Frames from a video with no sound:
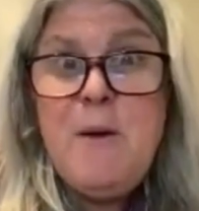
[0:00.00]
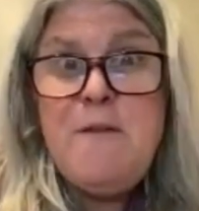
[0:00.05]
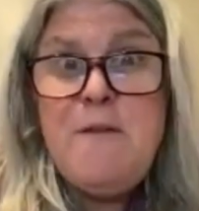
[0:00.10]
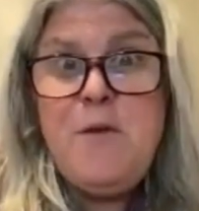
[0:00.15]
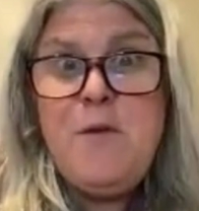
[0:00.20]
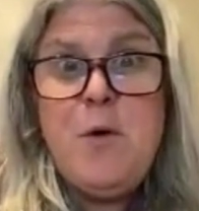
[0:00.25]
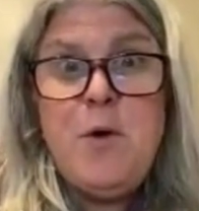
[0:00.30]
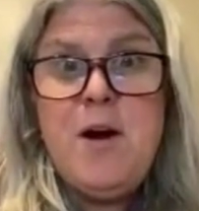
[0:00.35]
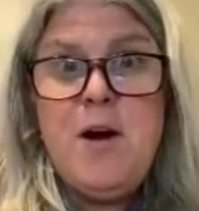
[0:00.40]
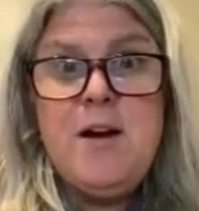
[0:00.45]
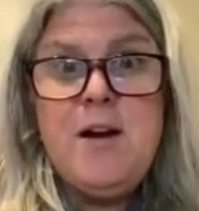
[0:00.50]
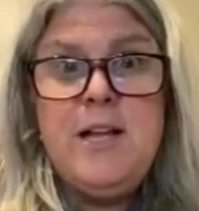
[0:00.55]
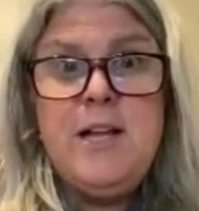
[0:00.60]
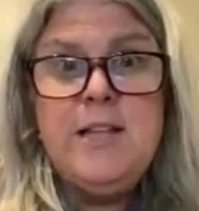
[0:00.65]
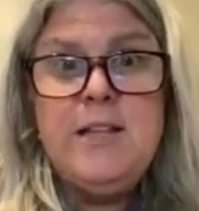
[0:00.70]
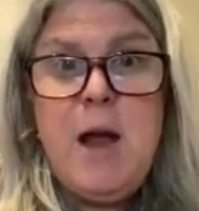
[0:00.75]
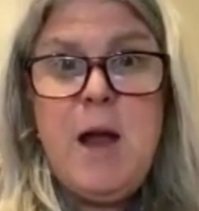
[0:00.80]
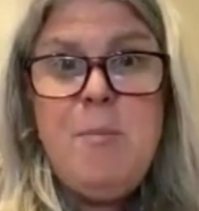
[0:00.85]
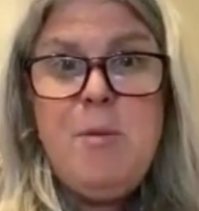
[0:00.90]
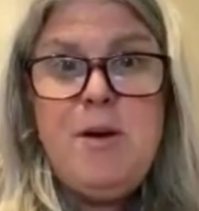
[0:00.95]
for
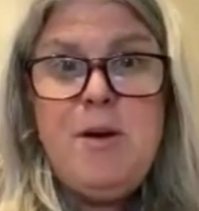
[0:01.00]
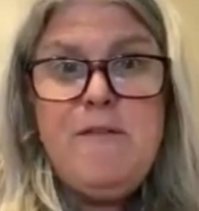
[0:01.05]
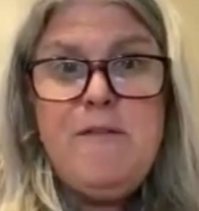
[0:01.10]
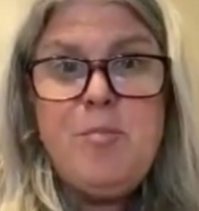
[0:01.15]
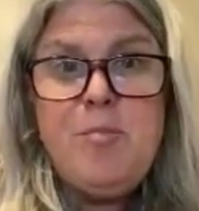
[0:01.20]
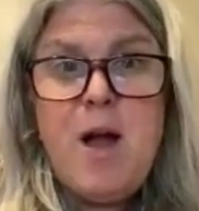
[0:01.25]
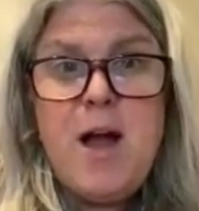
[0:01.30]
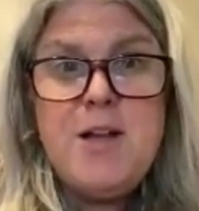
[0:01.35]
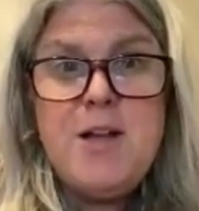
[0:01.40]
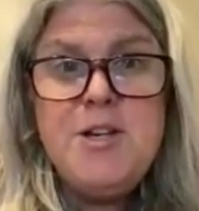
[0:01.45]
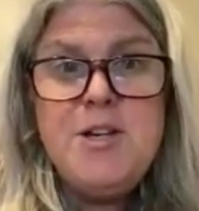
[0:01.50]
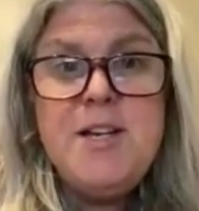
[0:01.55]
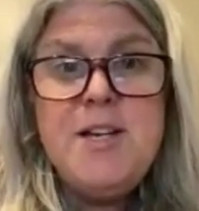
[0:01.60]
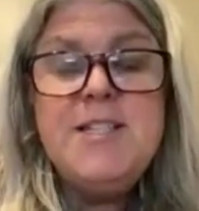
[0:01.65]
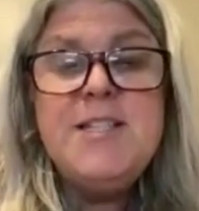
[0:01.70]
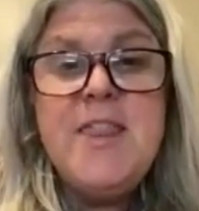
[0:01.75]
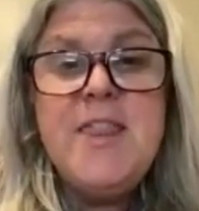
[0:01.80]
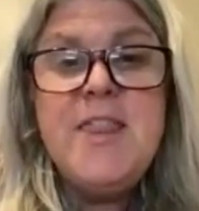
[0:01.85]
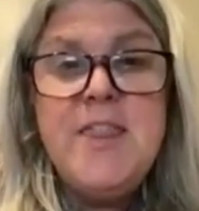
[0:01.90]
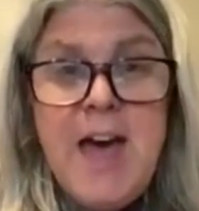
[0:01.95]
collaborative
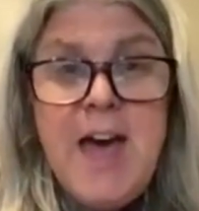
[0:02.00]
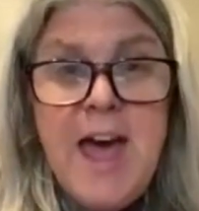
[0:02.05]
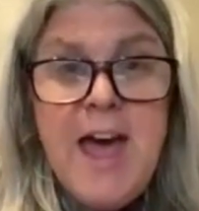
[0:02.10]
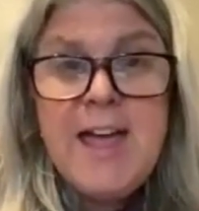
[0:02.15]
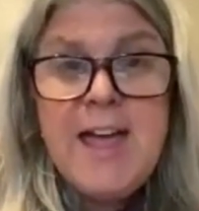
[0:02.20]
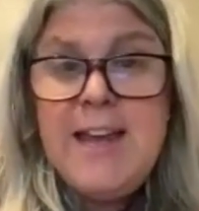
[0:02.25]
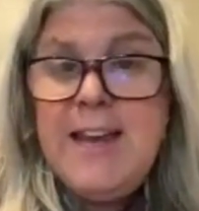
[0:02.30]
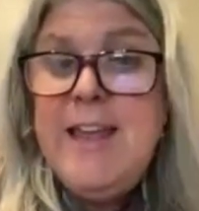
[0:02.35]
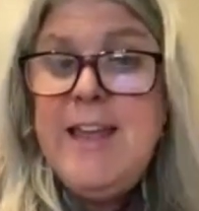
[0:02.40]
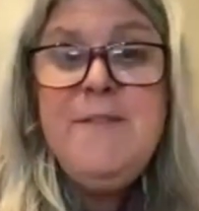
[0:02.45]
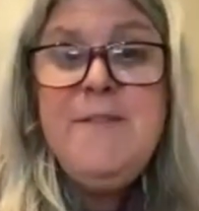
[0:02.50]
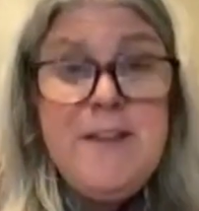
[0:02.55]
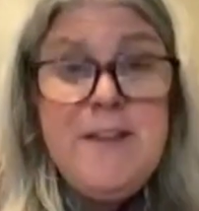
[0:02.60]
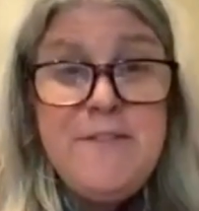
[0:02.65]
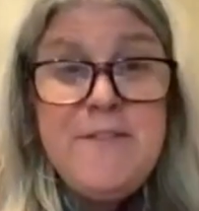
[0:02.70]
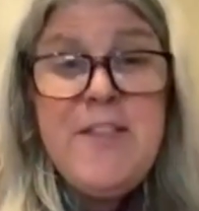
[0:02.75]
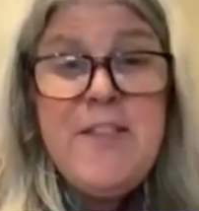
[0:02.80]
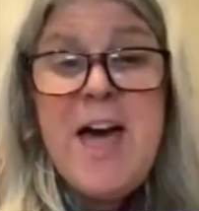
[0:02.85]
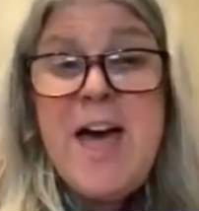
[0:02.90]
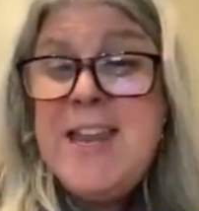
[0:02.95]
projects, that even
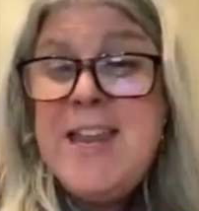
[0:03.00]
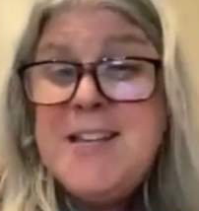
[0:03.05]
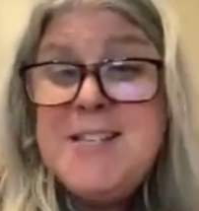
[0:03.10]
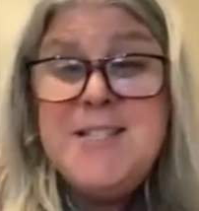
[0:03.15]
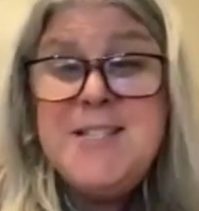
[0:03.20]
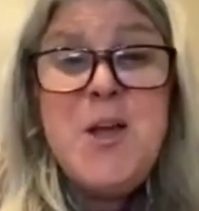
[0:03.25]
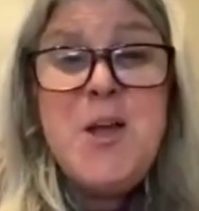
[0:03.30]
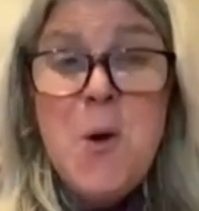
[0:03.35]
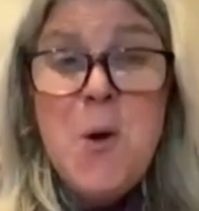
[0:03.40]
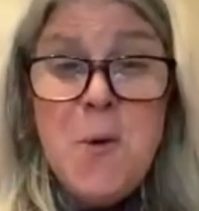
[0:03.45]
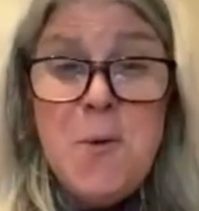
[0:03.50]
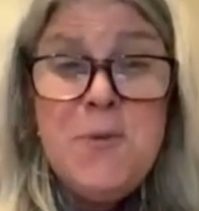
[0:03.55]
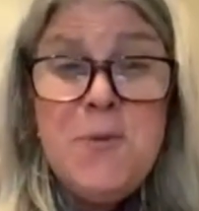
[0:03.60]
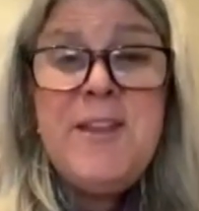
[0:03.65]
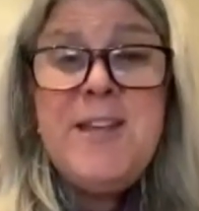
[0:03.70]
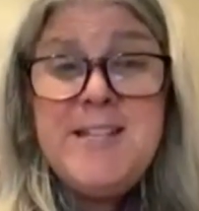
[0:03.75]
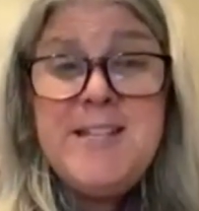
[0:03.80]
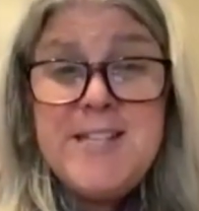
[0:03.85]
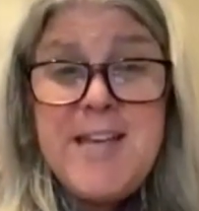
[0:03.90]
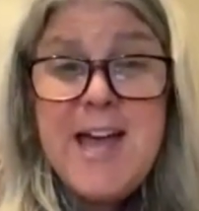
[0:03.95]
if that is the
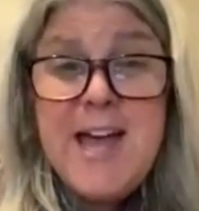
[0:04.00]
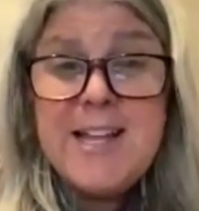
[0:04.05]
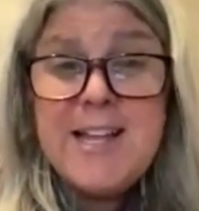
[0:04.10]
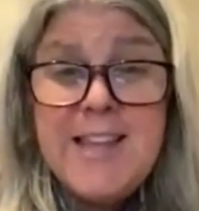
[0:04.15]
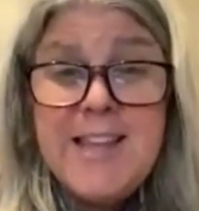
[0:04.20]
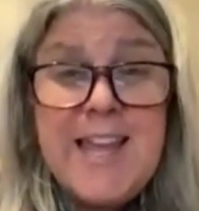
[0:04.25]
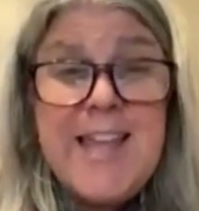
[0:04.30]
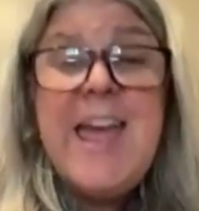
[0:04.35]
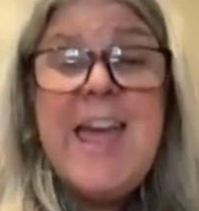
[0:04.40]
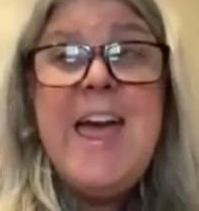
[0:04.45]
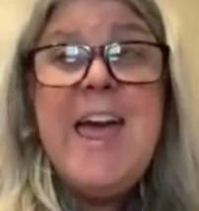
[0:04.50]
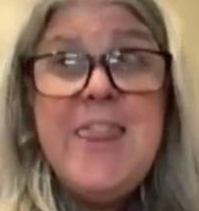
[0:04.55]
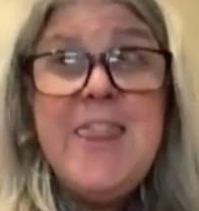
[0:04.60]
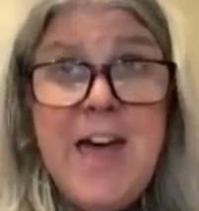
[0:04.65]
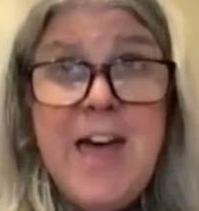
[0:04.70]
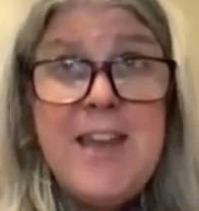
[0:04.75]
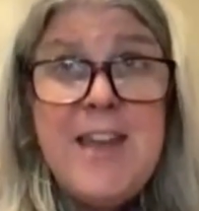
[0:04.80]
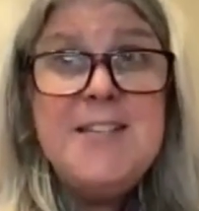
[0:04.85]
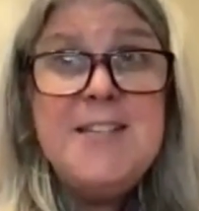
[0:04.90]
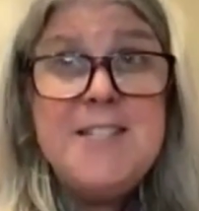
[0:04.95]
only tech, like
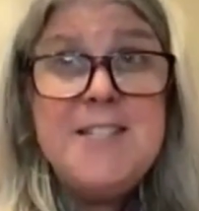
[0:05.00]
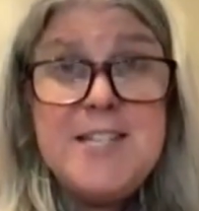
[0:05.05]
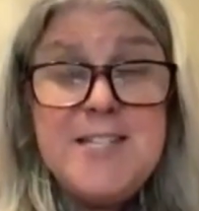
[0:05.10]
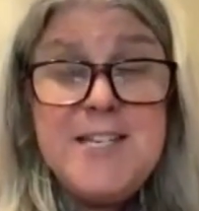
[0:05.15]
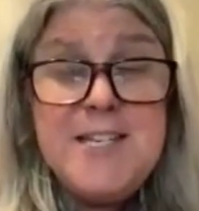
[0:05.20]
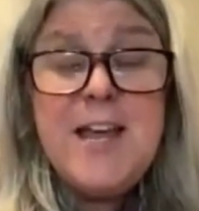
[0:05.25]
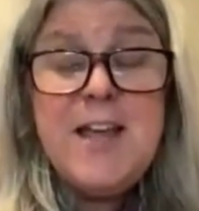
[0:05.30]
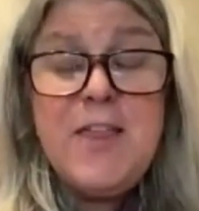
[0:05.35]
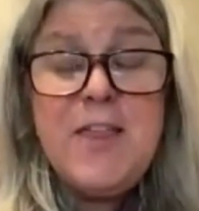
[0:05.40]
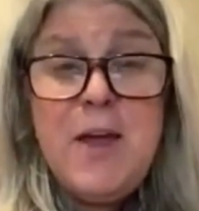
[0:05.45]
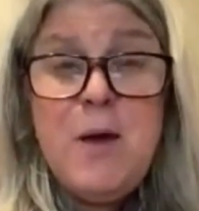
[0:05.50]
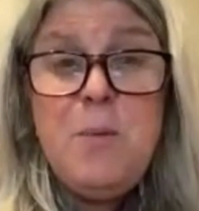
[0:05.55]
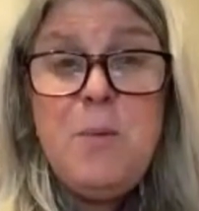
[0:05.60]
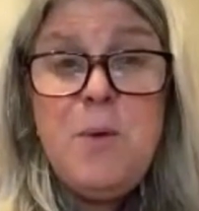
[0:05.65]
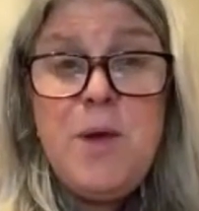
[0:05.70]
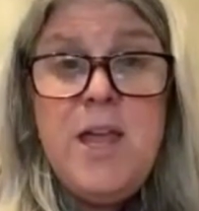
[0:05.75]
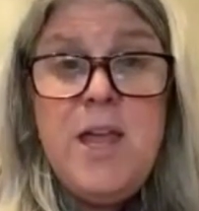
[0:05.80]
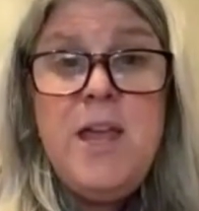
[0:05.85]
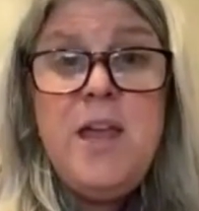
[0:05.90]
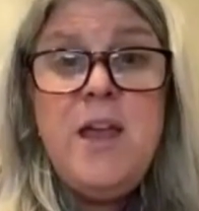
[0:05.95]
that is the tech that
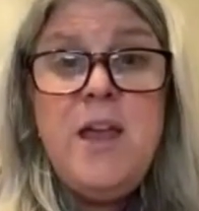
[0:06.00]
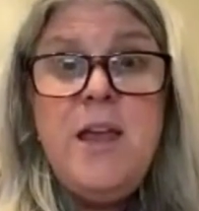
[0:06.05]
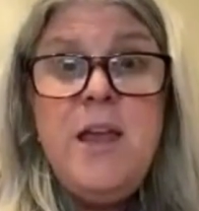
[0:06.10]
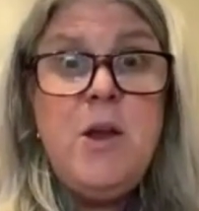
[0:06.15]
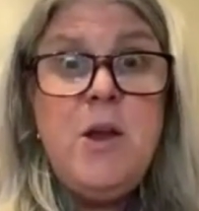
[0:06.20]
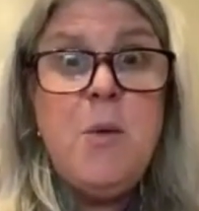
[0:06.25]
we,